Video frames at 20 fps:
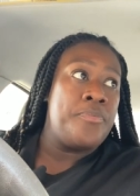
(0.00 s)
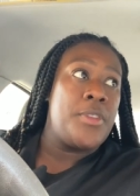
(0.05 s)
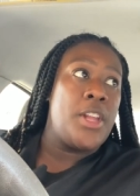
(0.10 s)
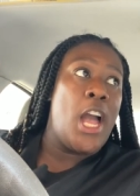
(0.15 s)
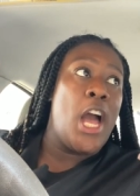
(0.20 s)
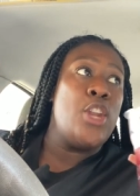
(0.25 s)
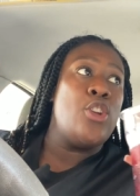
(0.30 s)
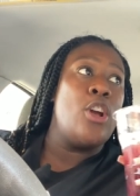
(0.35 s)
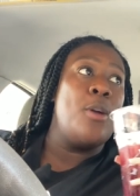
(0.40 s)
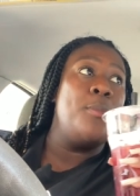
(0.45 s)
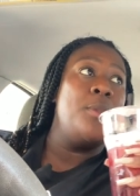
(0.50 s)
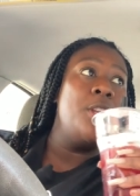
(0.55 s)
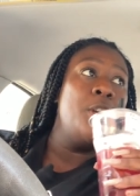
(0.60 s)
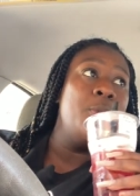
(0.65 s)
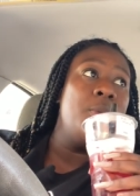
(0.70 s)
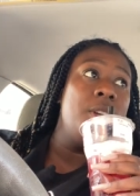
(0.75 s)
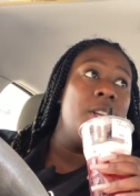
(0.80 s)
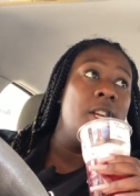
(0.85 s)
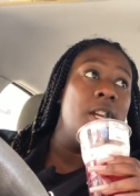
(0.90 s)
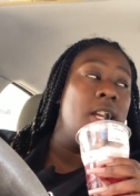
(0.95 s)
I normally
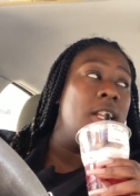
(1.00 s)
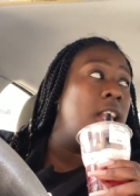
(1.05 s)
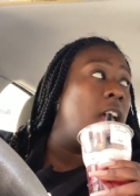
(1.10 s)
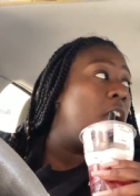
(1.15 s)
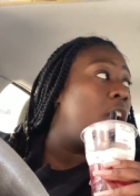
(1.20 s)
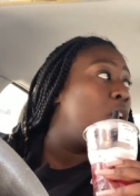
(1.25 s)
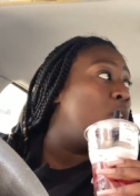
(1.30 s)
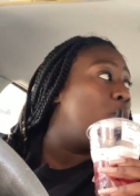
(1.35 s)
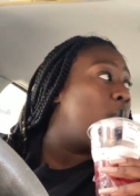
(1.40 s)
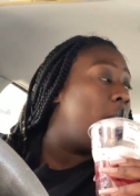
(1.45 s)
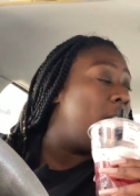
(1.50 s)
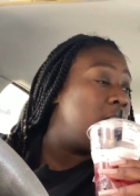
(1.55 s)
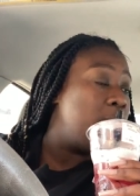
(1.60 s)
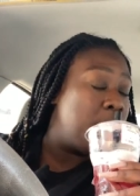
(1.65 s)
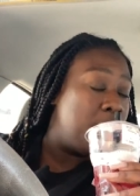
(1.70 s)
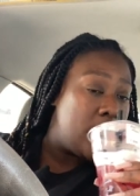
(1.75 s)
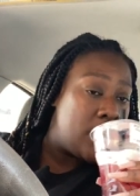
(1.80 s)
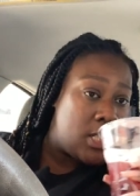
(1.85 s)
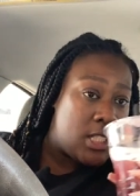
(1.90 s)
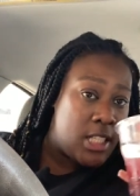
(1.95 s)
would get like a
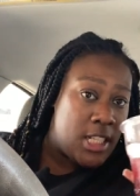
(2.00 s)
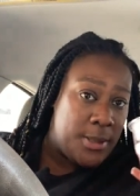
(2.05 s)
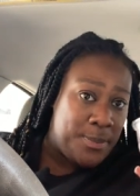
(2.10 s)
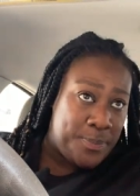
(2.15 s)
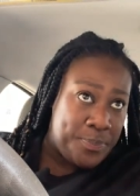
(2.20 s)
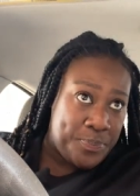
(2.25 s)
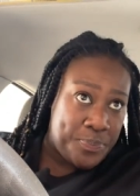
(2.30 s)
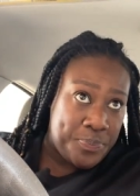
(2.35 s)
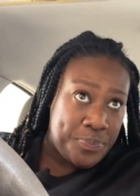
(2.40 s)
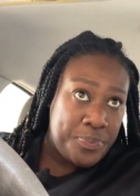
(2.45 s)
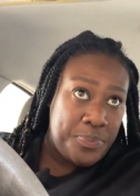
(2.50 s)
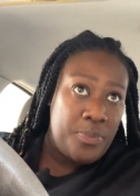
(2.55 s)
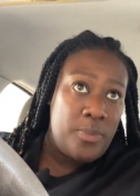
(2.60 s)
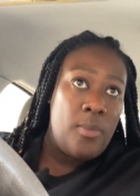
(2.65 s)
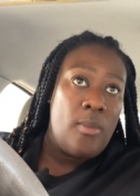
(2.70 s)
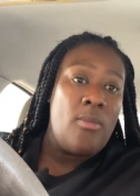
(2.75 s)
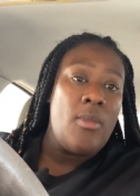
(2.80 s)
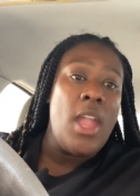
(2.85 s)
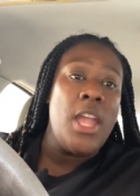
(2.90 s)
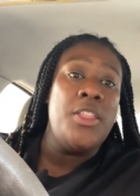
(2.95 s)
raspberry tea
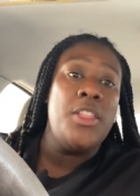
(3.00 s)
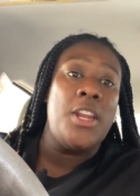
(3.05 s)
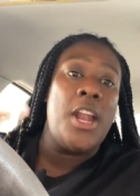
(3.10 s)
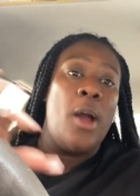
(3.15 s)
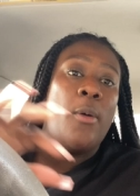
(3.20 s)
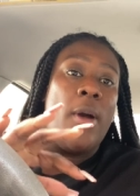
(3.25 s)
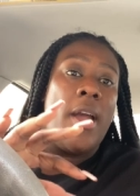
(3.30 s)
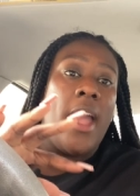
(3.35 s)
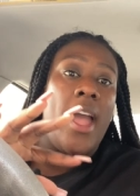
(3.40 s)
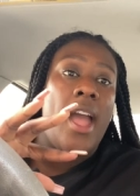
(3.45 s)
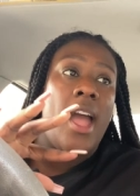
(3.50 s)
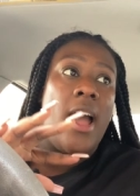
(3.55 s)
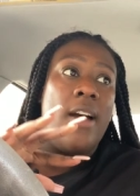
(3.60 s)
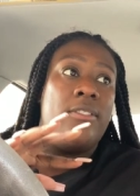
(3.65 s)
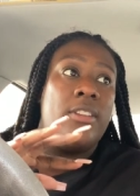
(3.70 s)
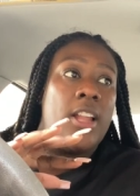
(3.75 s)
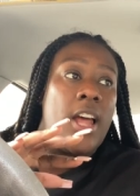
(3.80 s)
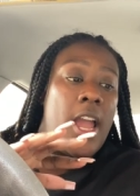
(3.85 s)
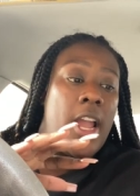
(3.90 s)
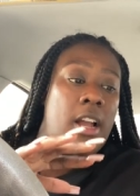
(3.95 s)
and then I would have
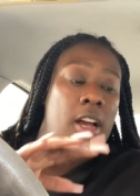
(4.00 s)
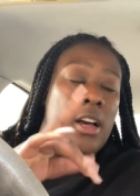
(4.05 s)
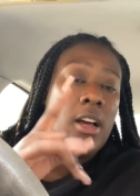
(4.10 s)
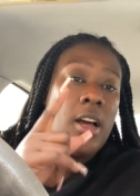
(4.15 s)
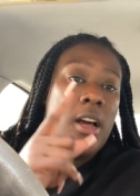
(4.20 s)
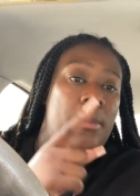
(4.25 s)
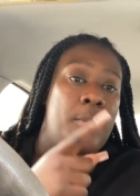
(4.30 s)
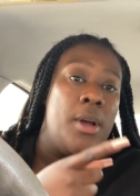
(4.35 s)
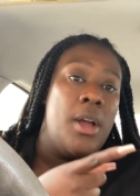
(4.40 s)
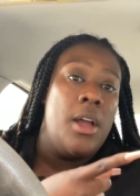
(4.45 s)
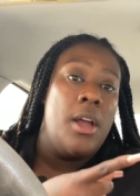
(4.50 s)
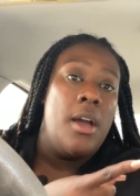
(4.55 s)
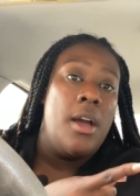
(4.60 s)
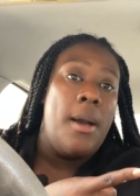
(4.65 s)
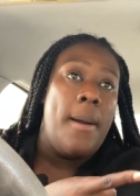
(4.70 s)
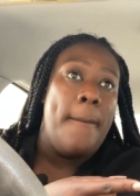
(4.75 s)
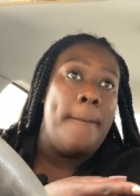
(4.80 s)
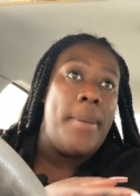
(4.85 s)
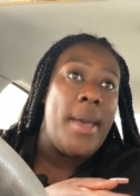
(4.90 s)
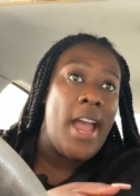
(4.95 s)
like um,
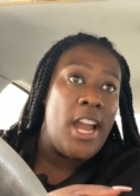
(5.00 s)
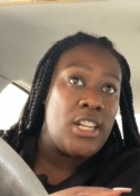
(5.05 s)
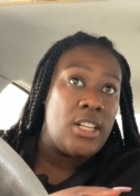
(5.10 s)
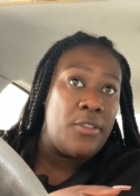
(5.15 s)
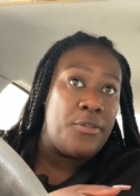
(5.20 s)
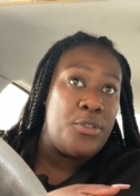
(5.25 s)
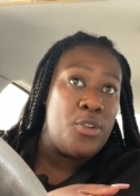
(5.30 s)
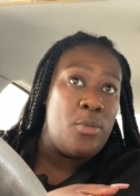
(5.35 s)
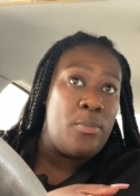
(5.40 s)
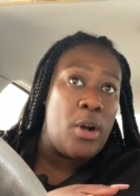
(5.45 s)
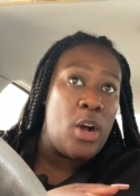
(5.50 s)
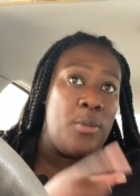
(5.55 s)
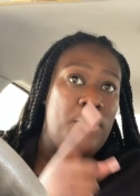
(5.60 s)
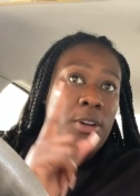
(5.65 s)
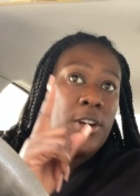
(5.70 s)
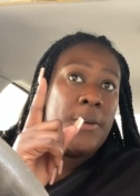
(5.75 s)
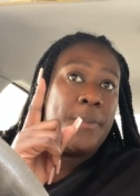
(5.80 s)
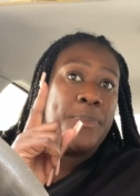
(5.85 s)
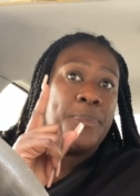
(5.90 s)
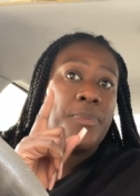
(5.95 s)
passion fruit
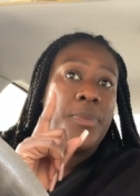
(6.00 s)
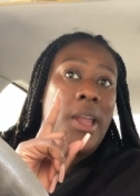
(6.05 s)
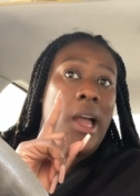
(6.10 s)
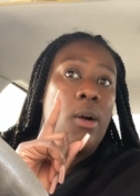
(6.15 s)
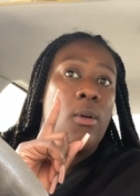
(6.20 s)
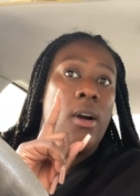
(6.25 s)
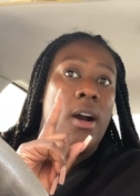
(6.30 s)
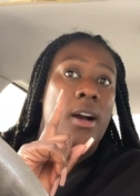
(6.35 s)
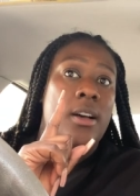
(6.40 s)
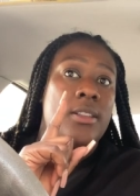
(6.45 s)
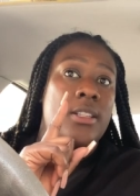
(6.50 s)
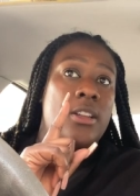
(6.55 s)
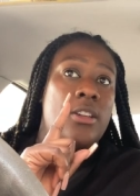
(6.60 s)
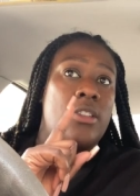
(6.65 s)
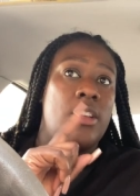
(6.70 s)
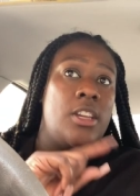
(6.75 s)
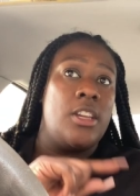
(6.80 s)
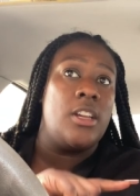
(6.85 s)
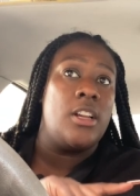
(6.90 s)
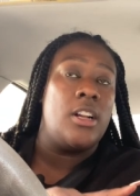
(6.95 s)
boba. I would also
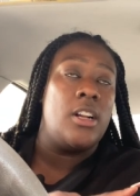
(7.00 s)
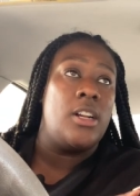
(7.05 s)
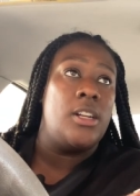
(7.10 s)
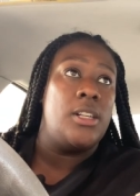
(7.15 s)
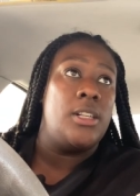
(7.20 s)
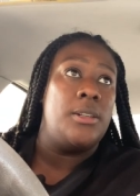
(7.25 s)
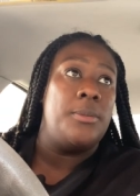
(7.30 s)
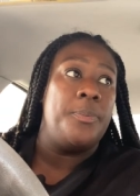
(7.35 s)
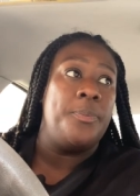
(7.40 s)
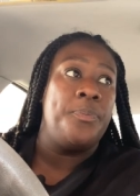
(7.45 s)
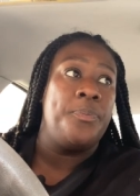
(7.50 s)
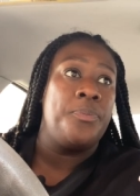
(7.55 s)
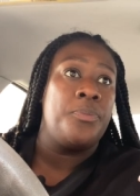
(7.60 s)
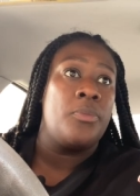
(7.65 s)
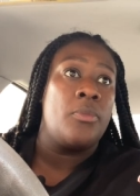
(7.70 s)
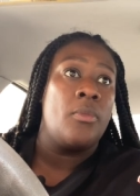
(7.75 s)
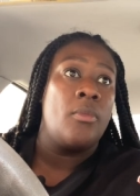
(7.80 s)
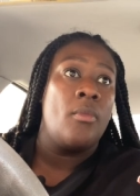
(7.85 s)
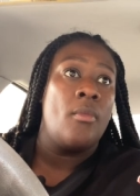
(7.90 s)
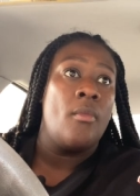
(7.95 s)
get um,
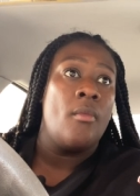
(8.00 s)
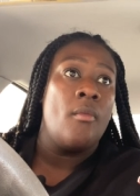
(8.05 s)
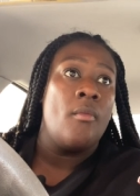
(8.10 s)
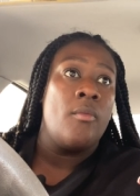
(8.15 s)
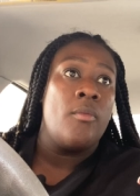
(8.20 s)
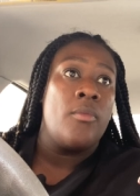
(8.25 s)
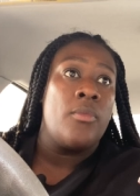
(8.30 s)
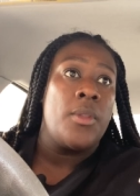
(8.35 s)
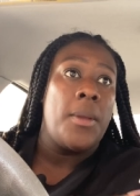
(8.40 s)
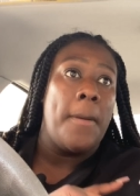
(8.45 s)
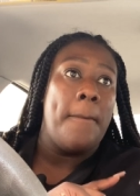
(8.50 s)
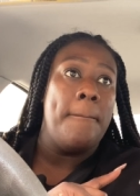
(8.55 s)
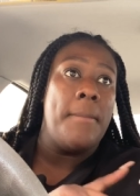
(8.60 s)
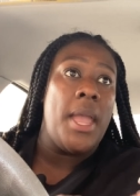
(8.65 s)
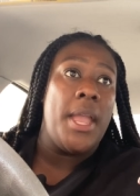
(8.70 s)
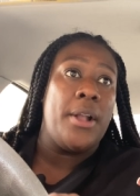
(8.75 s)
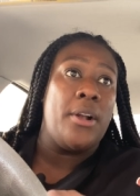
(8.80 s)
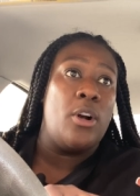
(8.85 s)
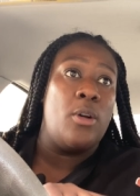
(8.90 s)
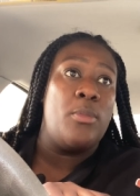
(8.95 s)

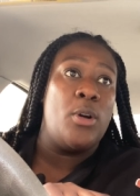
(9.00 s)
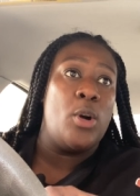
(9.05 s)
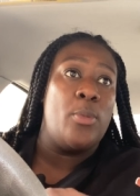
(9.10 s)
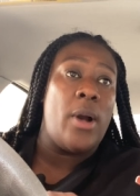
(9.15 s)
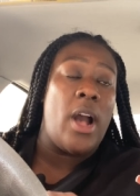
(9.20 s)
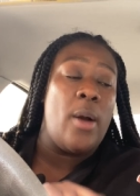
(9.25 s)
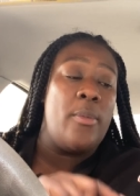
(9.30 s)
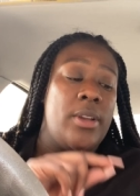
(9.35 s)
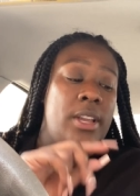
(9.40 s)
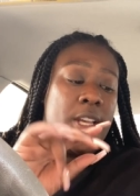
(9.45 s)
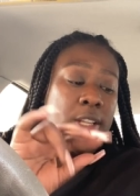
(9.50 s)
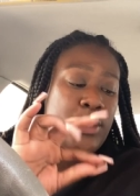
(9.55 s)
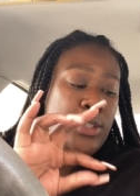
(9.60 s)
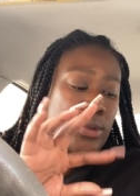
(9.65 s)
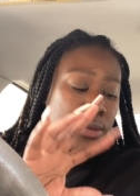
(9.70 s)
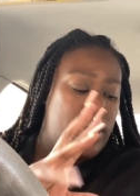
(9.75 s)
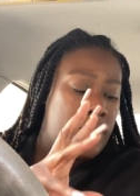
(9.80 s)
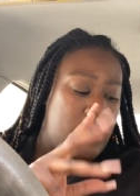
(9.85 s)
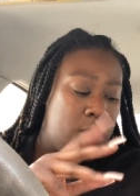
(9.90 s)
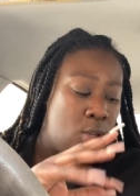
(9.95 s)
mango boba. I would get
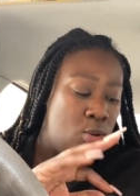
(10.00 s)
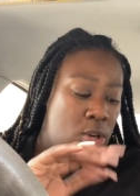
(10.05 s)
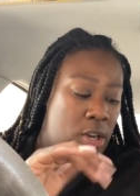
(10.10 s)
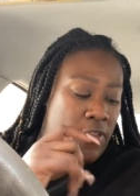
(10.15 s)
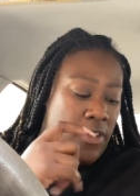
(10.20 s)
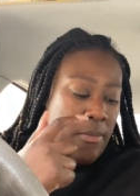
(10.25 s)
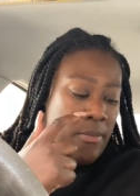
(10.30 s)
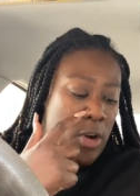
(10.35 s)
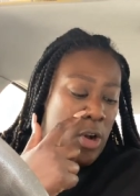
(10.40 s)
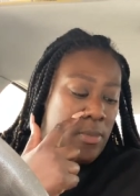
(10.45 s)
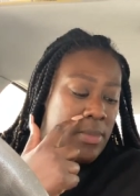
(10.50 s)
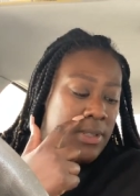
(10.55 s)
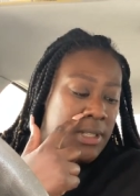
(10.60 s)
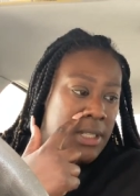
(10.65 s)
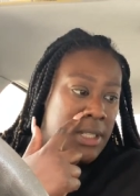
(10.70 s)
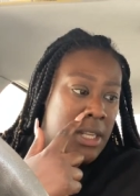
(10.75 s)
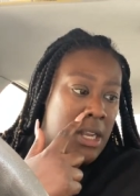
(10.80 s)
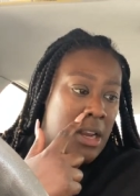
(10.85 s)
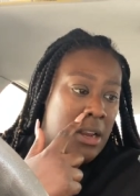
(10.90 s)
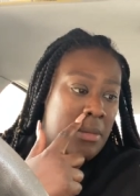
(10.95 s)
two two different bobas in
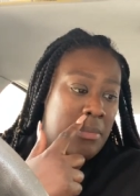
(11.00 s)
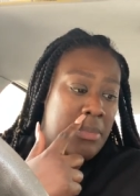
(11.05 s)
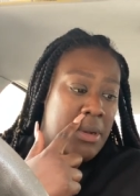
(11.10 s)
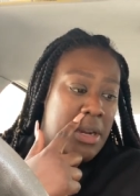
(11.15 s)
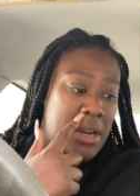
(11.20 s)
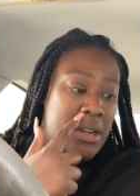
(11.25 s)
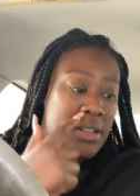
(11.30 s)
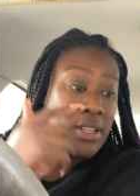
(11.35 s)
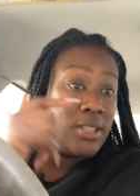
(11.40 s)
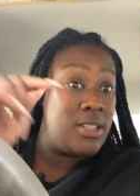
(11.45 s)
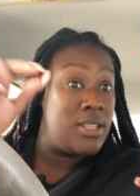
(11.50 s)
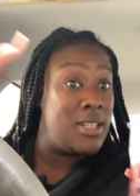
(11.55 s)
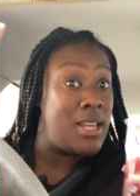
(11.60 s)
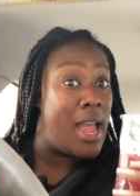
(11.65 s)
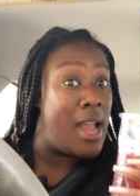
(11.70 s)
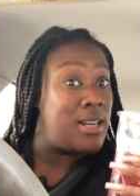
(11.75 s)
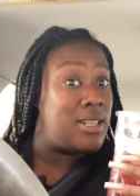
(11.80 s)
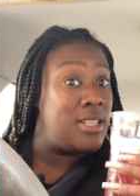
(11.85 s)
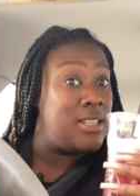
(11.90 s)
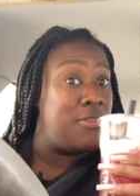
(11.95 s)
there. But girl, this is
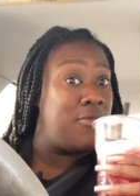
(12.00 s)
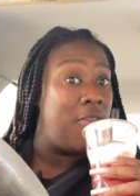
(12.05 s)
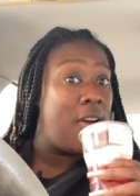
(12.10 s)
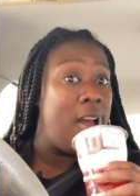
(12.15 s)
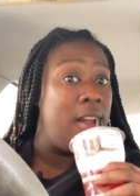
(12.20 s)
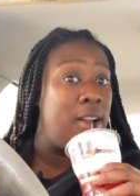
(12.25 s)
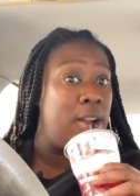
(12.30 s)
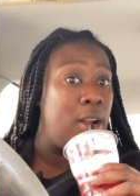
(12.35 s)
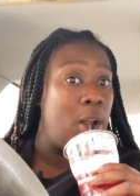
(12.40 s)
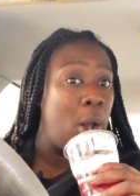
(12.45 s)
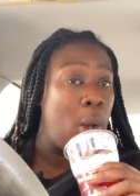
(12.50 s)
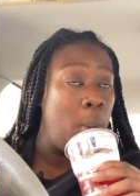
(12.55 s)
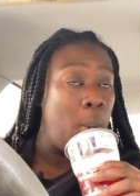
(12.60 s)
actually fire.